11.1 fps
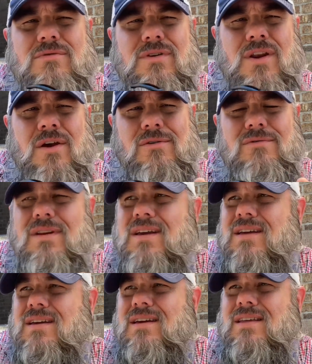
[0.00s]
note
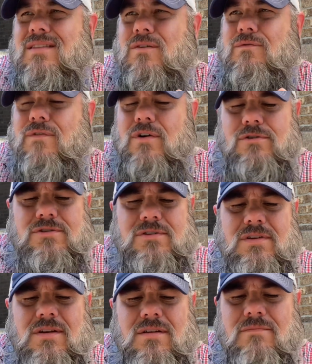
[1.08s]
in the
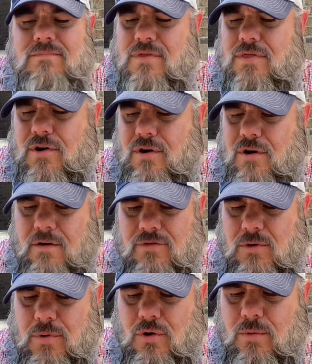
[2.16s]
first third of the
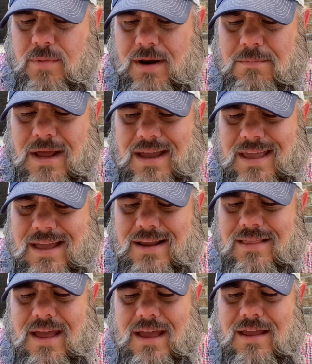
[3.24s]
bowl, but I'm not getting
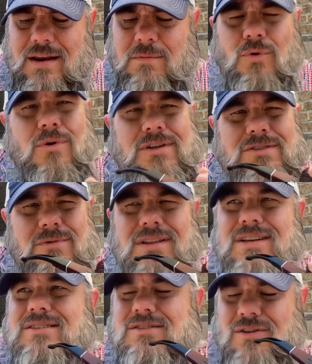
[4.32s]
that anymore. It's
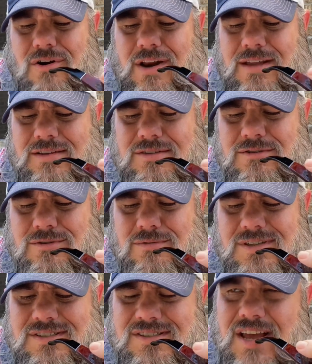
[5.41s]
really starting to
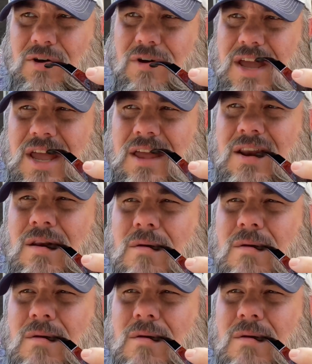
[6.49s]
settle in.